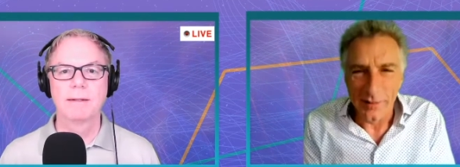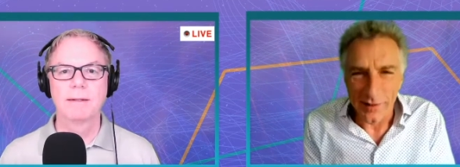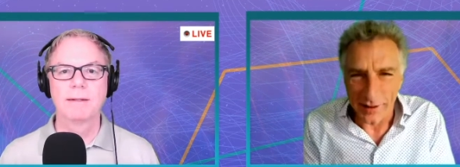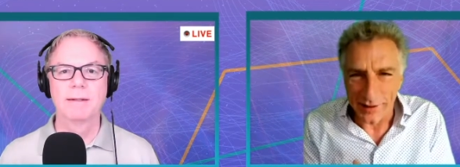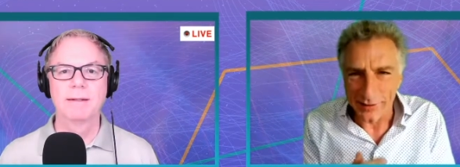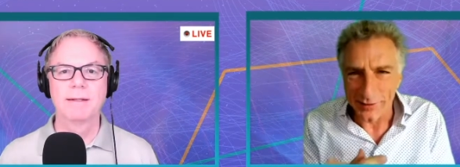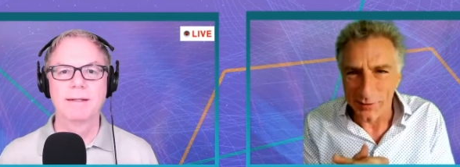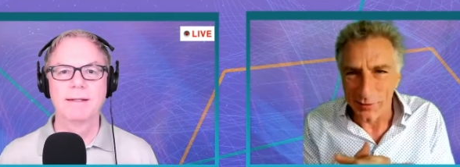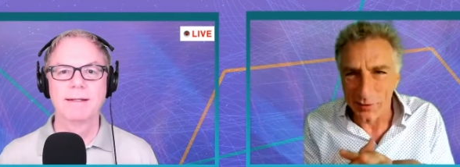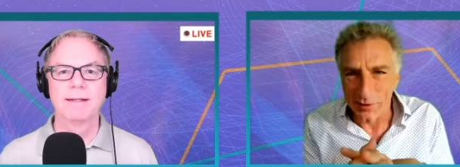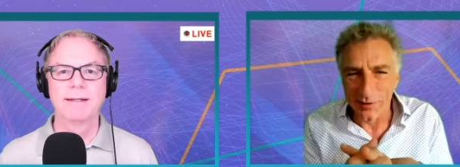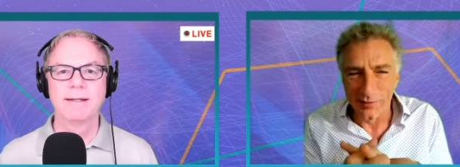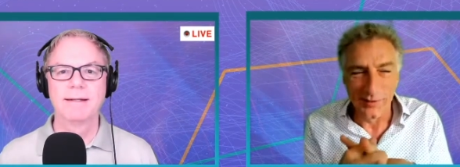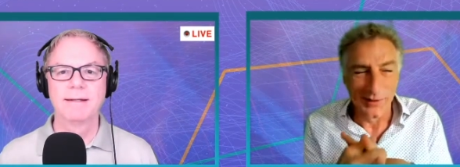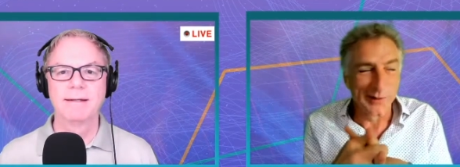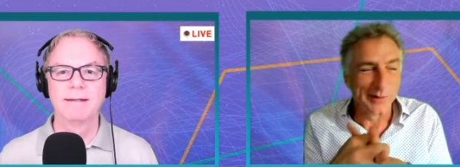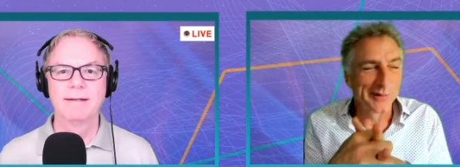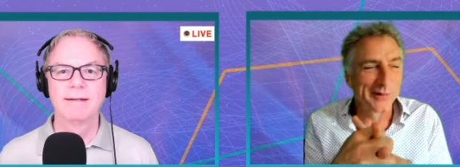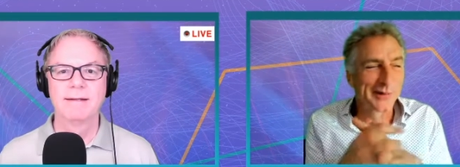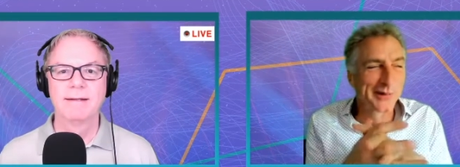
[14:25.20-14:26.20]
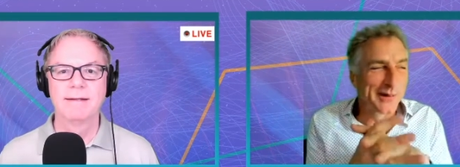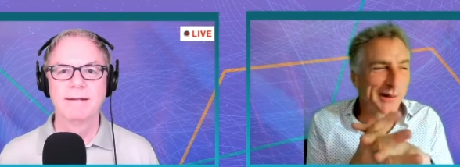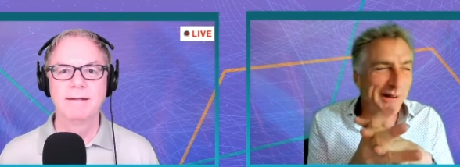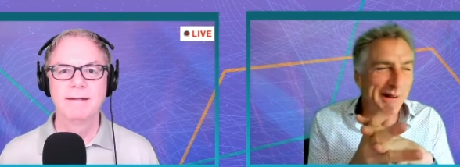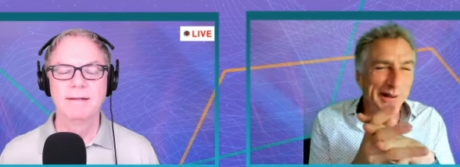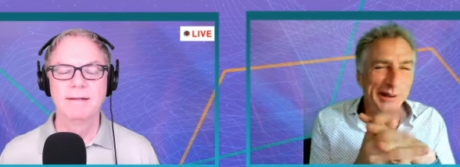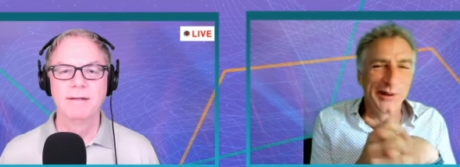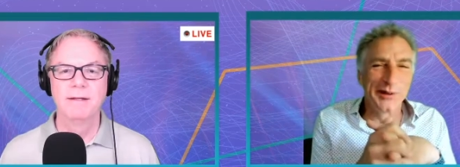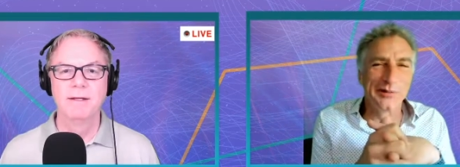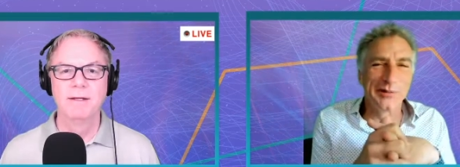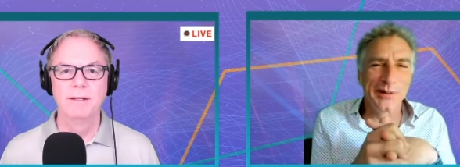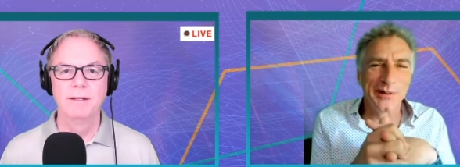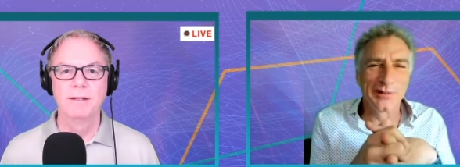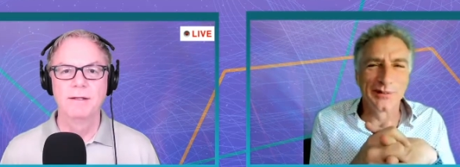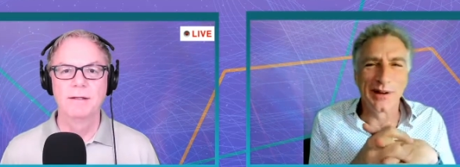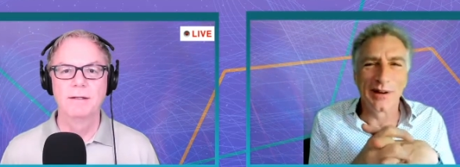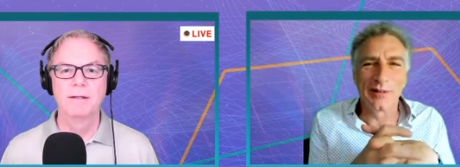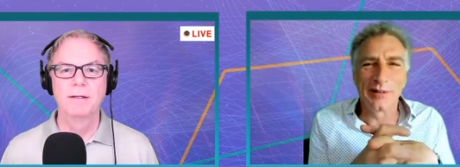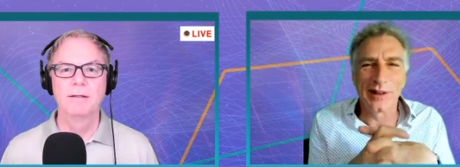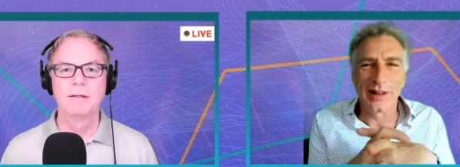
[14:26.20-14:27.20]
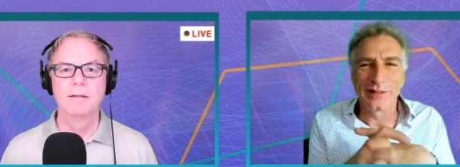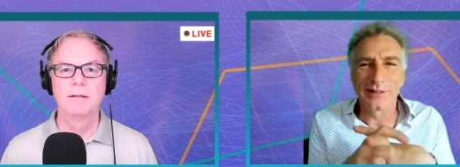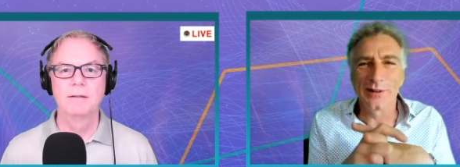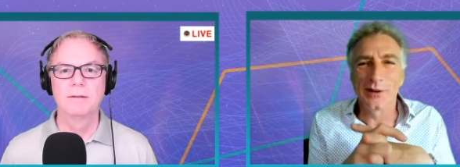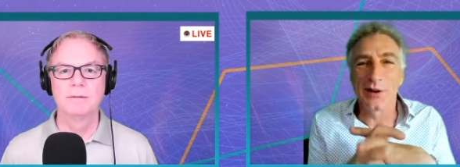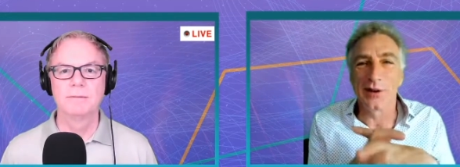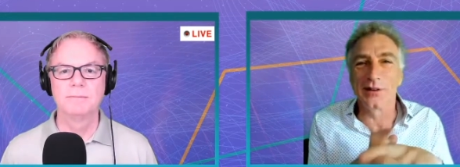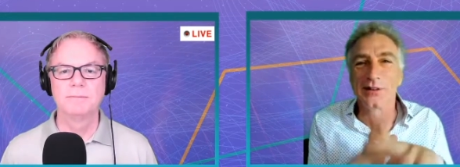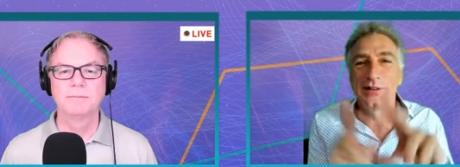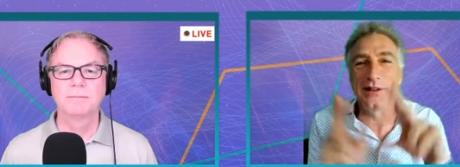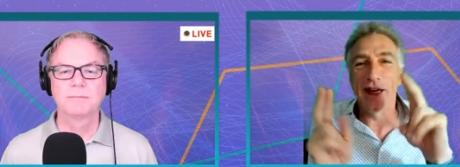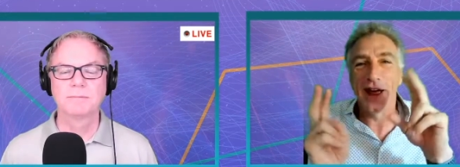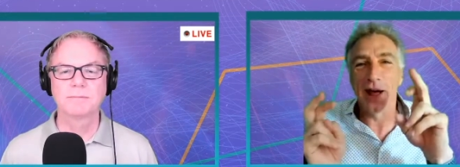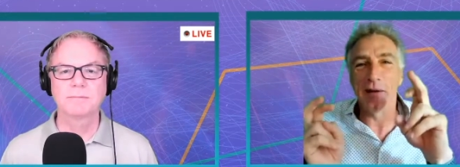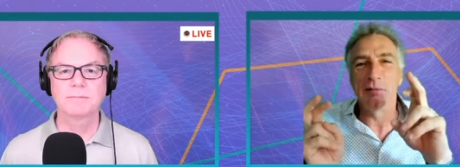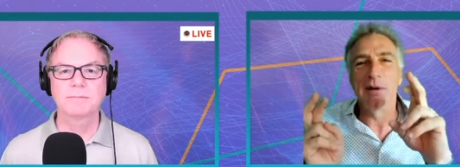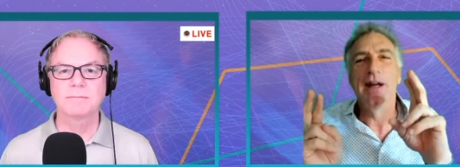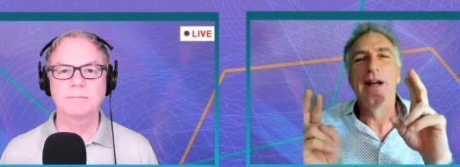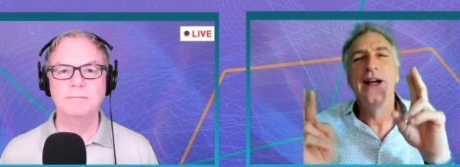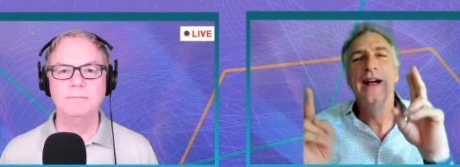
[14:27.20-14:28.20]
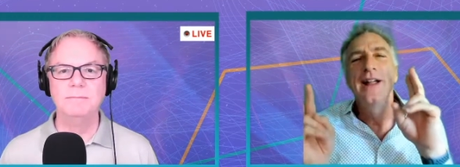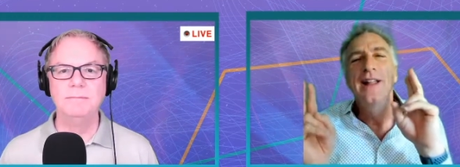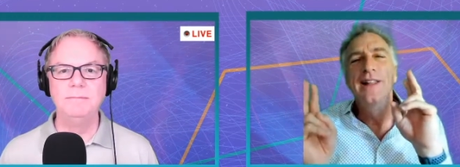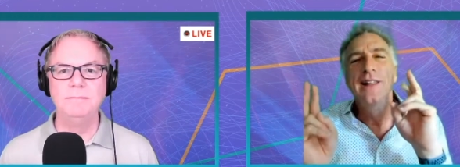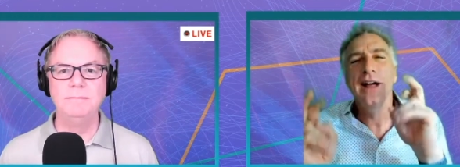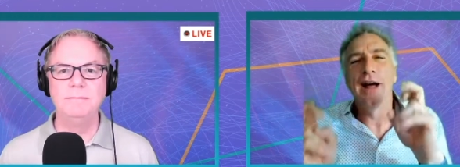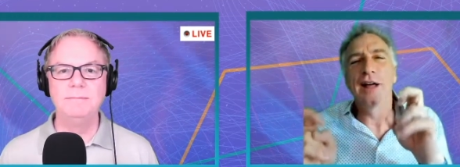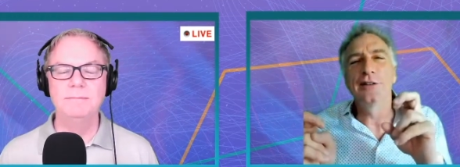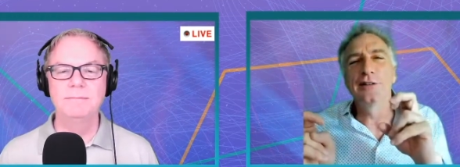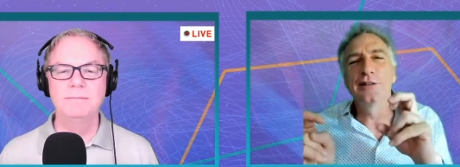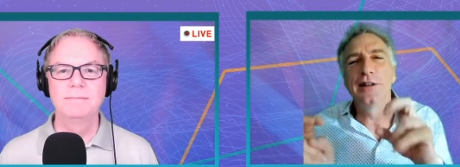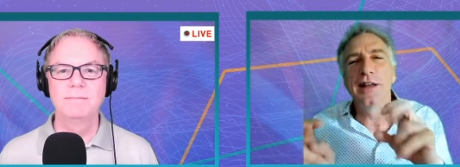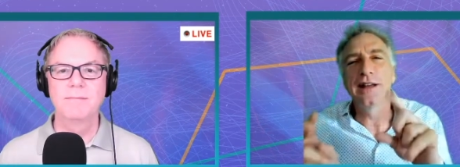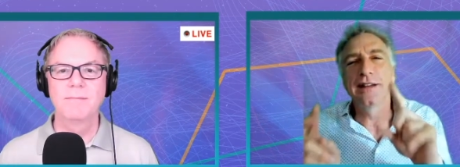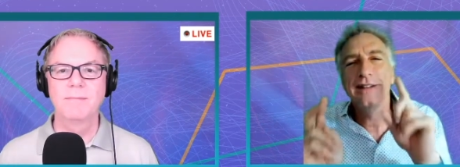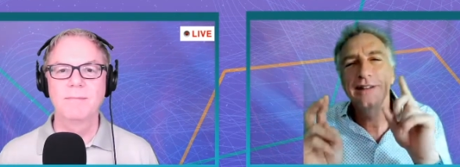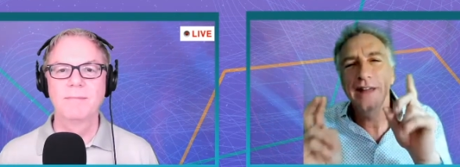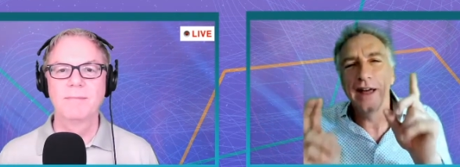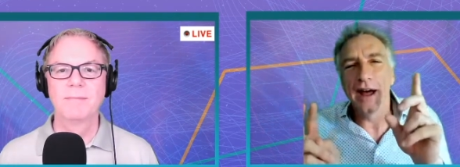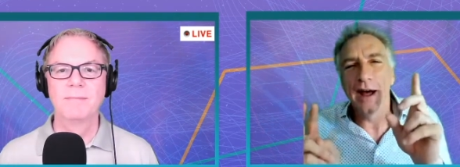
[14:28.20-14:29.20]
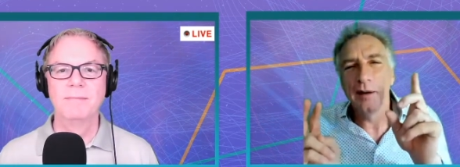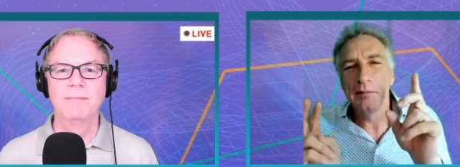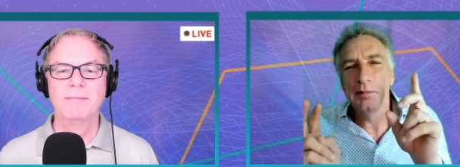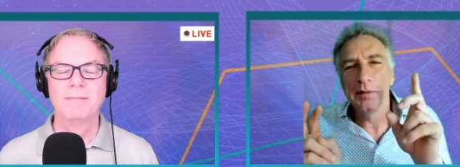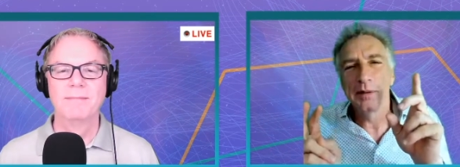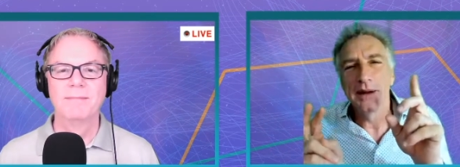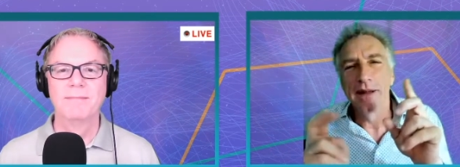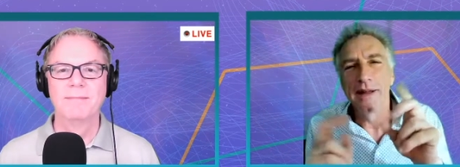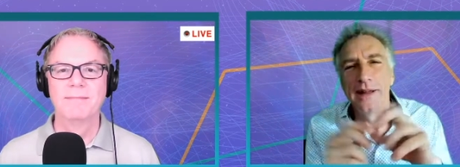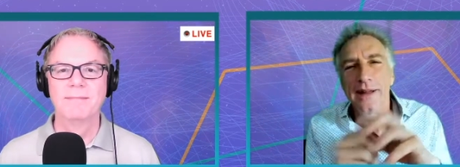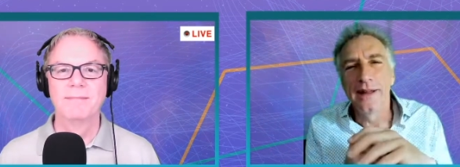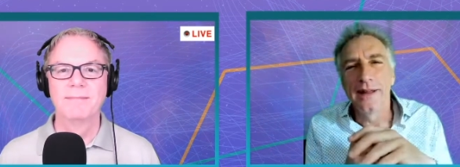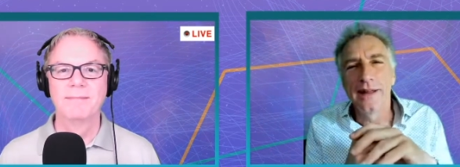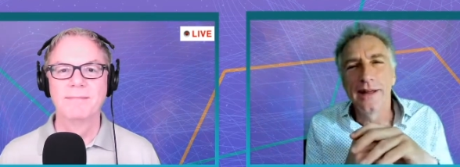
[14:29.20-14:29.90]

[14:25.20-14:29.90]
Speaker 1: of advertising, but we have a really cute piece of advertising called TAP, Logitech TAP